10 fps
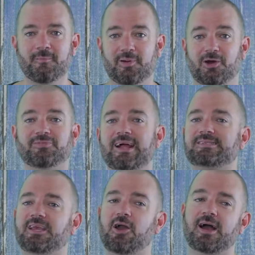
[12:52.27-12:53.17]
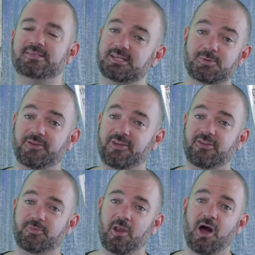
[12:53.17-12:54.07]
But look, that's it, guys. This one
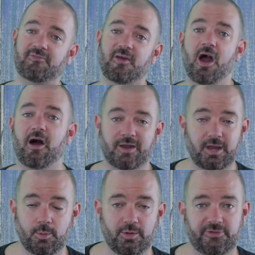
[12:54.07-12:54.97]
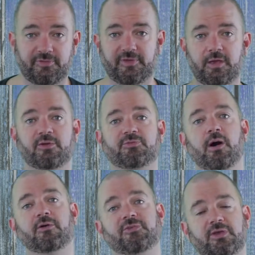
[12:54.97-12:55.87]
changed my life. I reckon it will do for you as
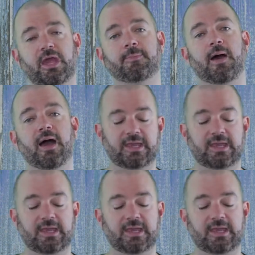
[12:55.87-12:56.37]
well. So keep